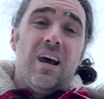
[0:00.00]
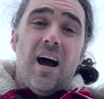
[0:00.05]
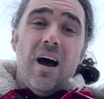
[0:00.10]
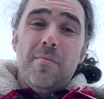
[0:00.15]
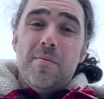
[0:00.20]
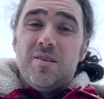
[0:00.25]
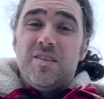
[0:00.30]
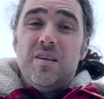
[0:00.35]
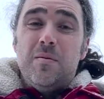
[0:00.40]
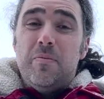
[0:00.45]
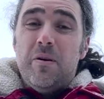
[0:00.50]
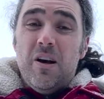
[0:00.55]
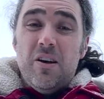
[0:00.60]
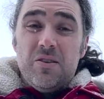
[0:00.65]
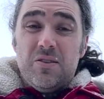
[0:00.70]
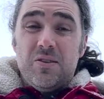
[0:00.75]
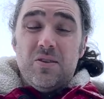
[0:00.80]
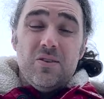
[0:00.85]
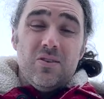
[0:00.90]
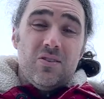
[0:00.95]
I'm a
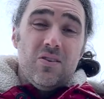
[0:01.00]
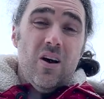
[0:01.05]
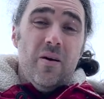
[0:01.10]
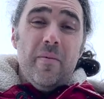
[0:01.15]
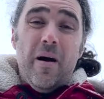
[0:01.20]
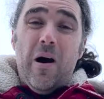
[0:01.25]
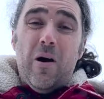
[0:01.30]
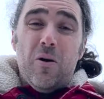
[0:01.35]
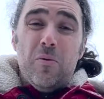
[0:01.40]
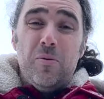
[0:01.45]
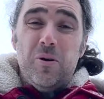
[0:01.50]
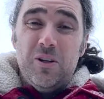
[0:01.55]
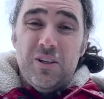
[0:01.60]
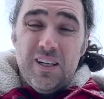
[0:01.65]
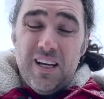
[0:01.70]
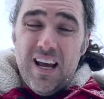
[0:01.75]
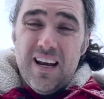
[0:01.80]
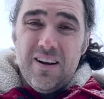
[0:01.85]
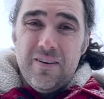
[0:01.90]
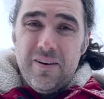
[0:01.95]
CPL student, so I'm hour
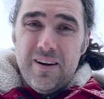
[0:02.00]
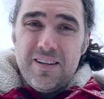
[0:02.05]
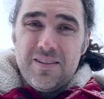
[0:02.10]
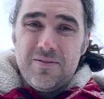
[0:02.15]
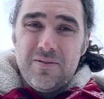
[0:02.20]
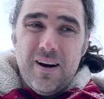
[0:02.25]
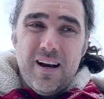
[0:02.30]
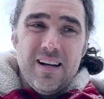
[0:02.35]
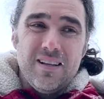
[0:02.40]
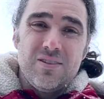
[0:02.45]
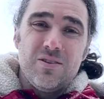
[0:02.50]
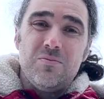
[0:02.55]
building anyways, right?